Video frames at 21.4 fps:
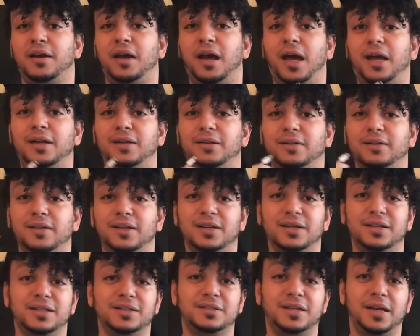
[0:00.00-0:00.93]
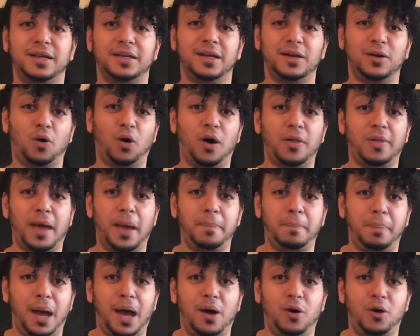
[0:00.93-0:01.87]
and taking all
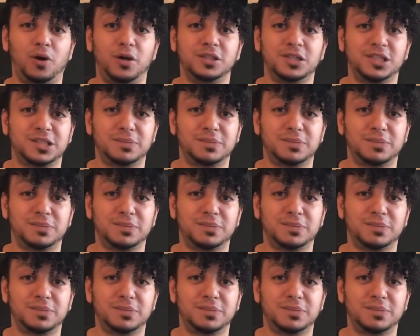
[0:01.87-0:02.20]
that power and